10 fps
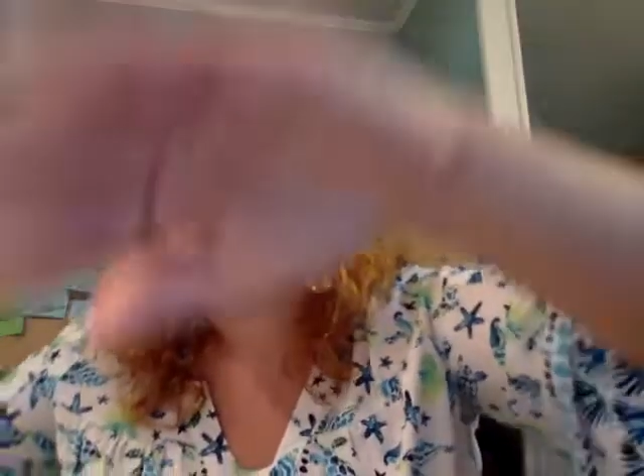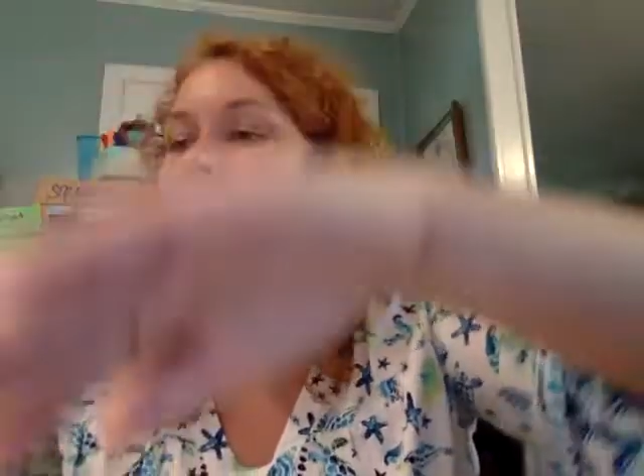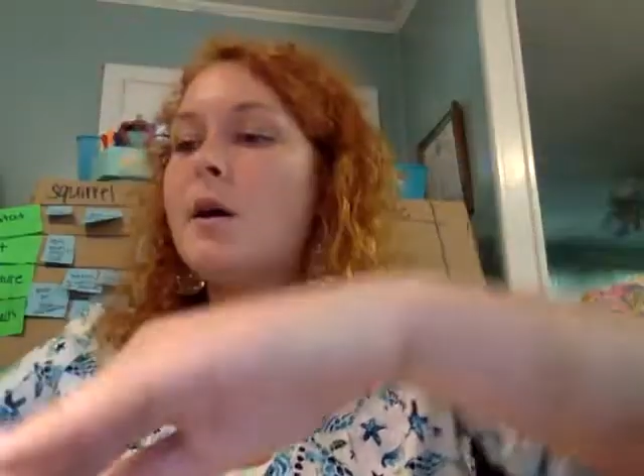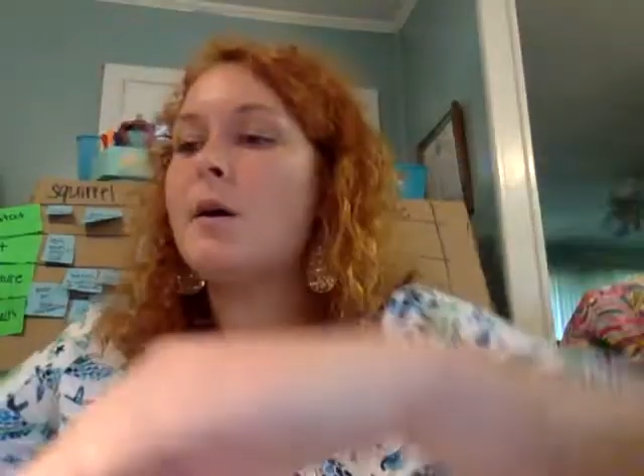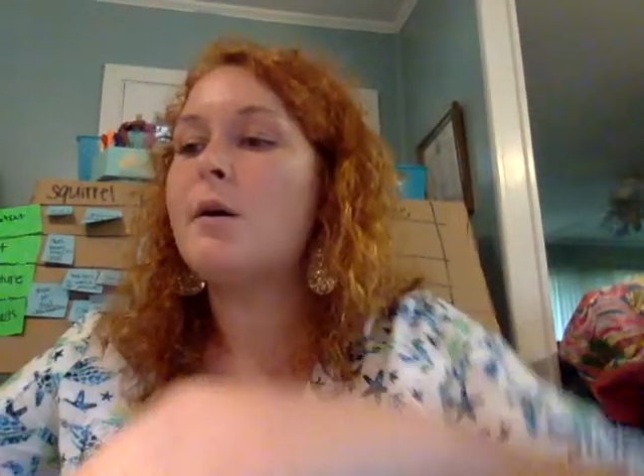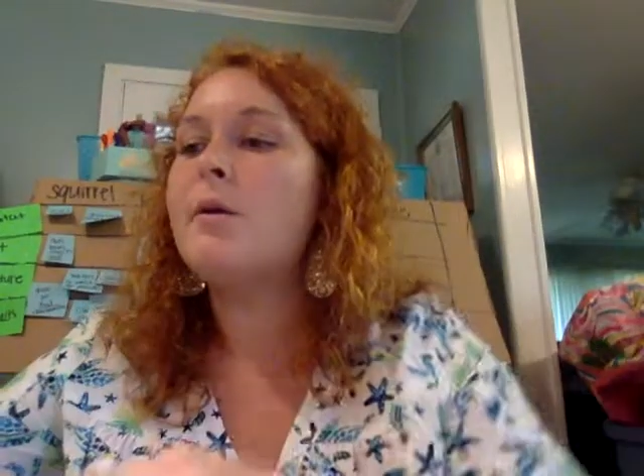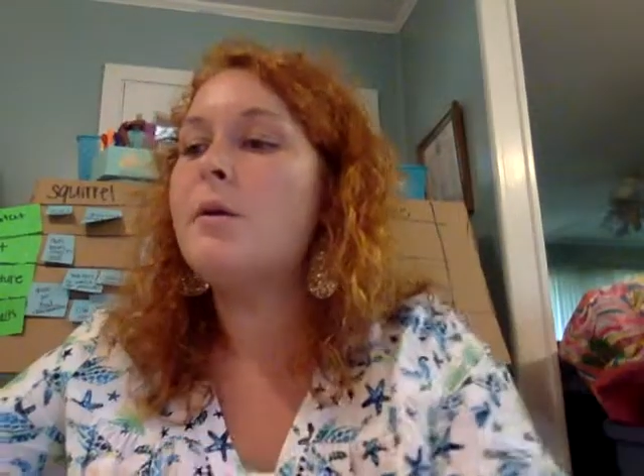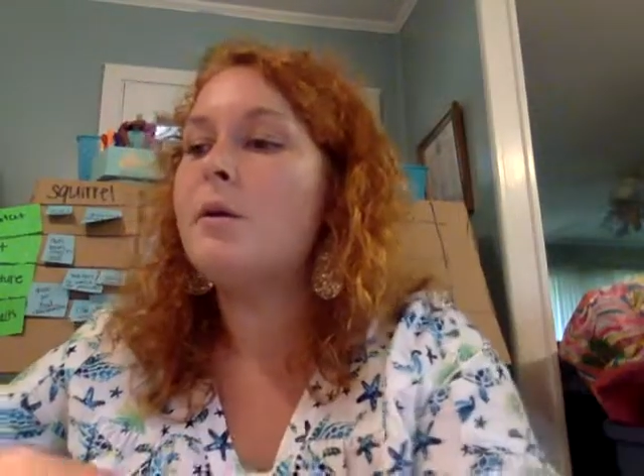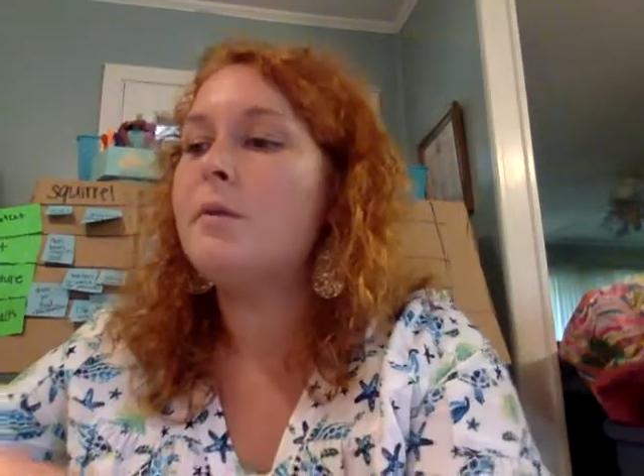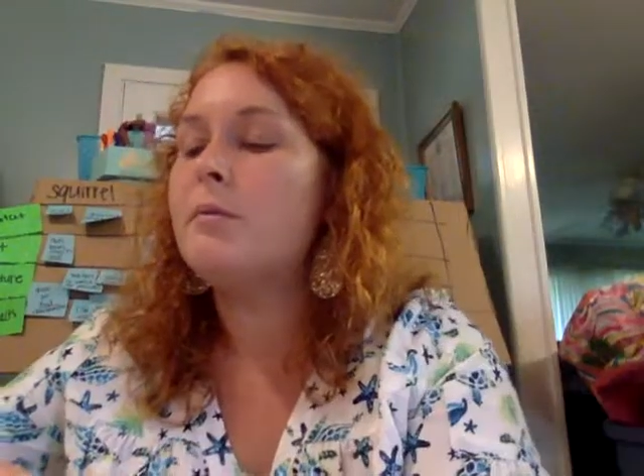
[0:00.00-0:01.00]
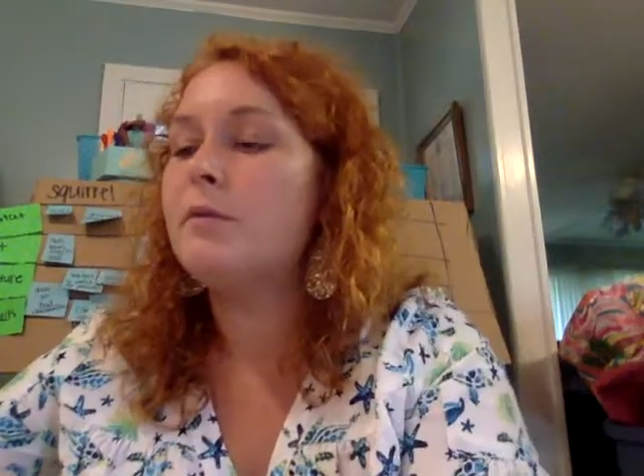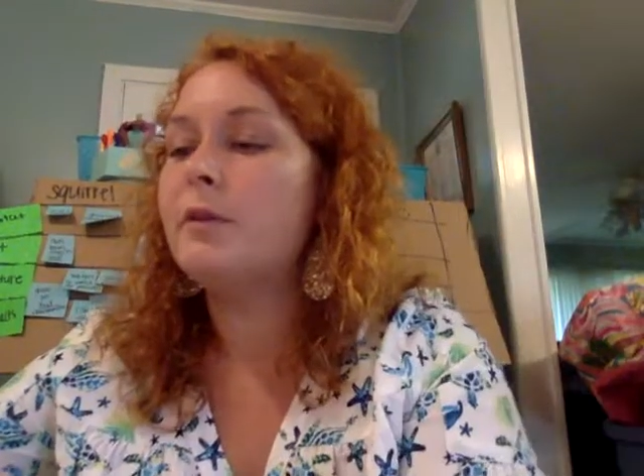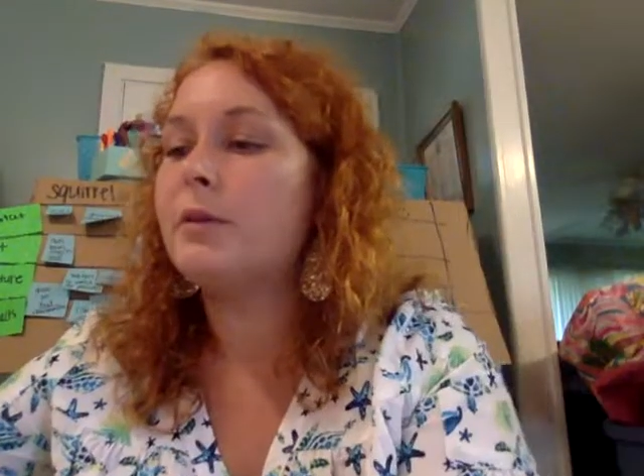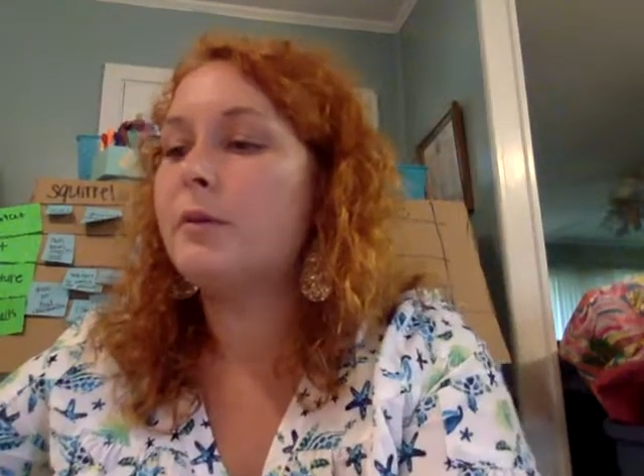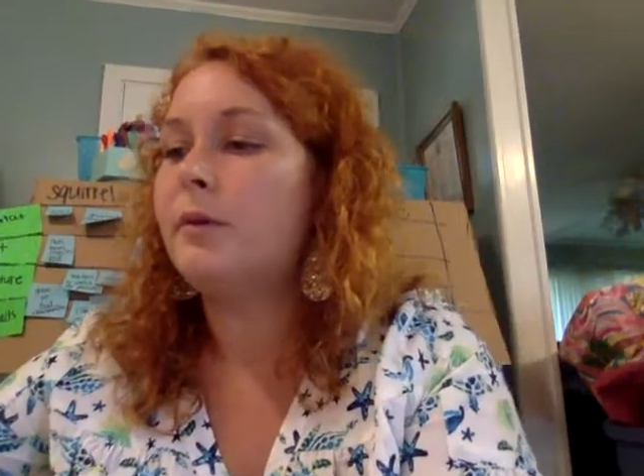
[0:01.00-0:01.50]
So
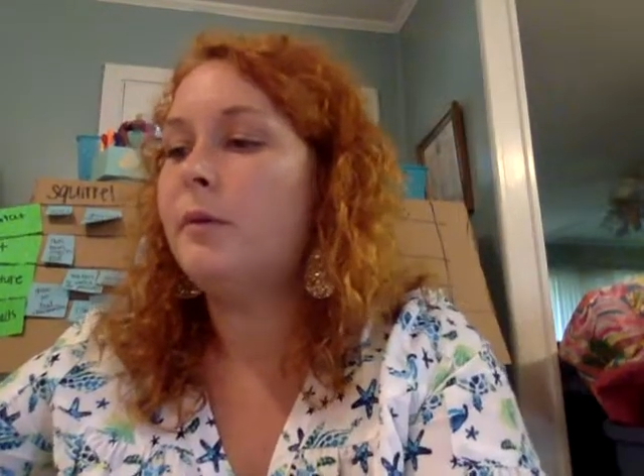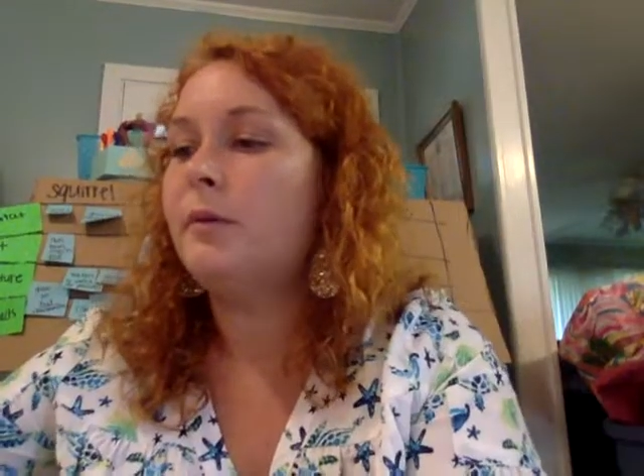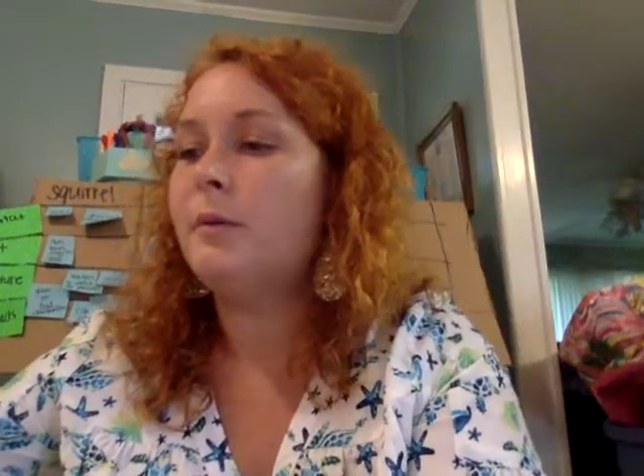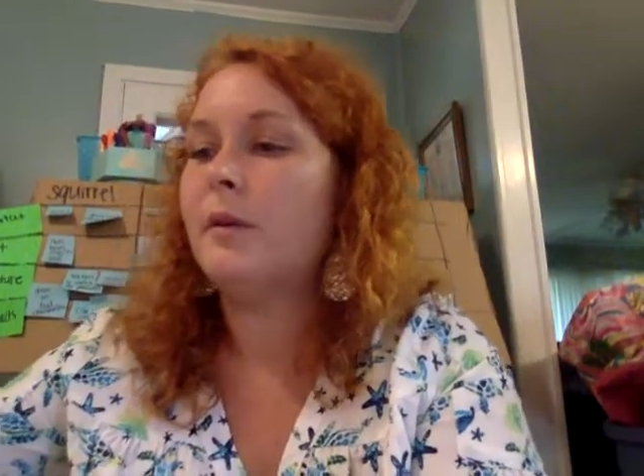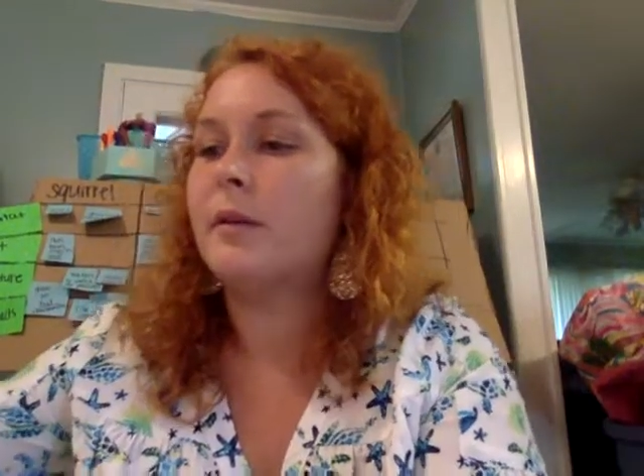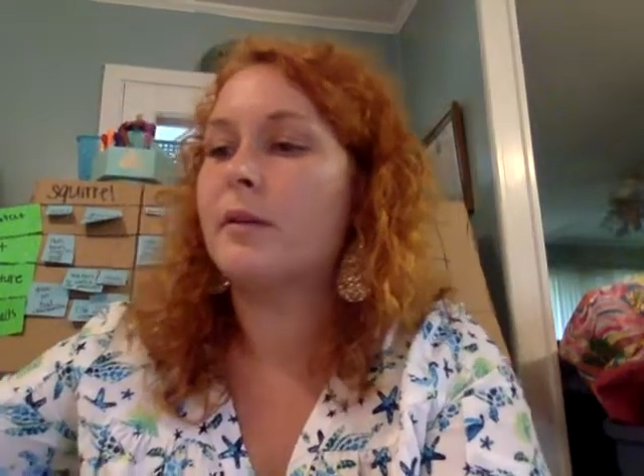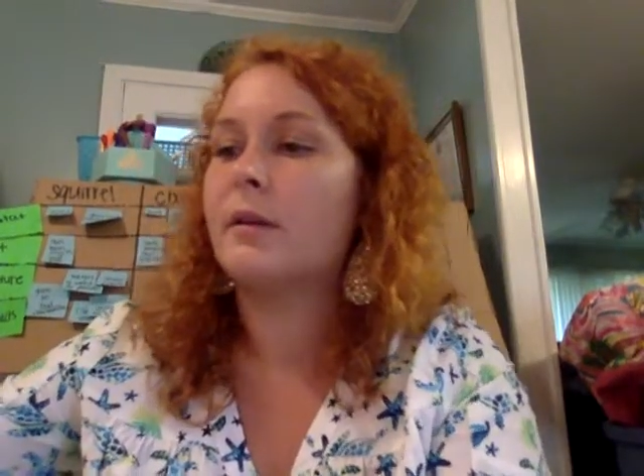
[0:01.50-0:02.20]
moving through.